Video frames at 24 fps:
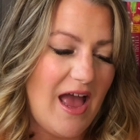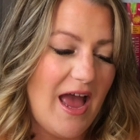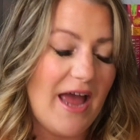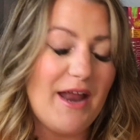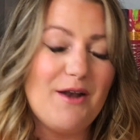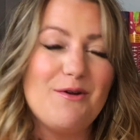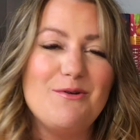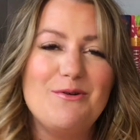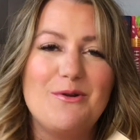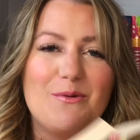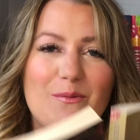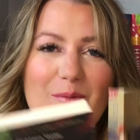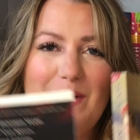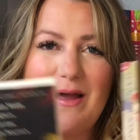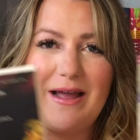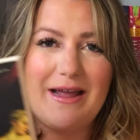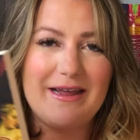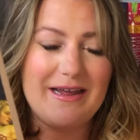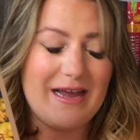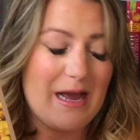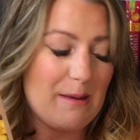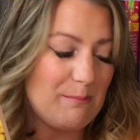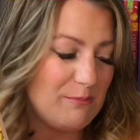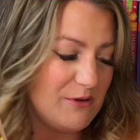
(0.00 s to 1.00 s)
I don't know why
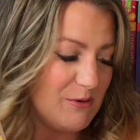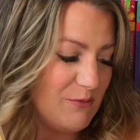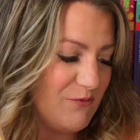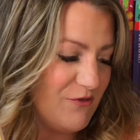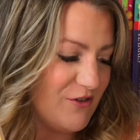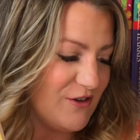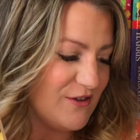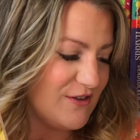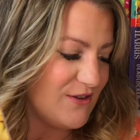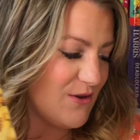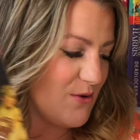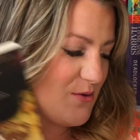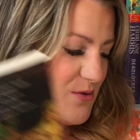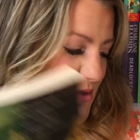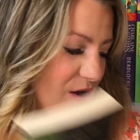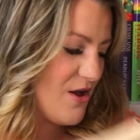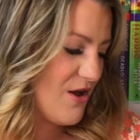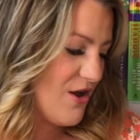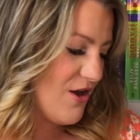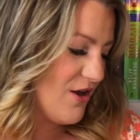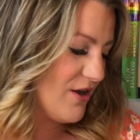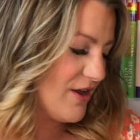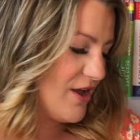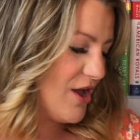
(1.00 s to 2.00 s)
I kept them for so
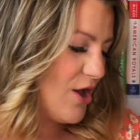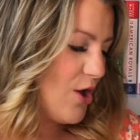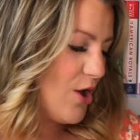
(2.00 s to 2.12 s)
long.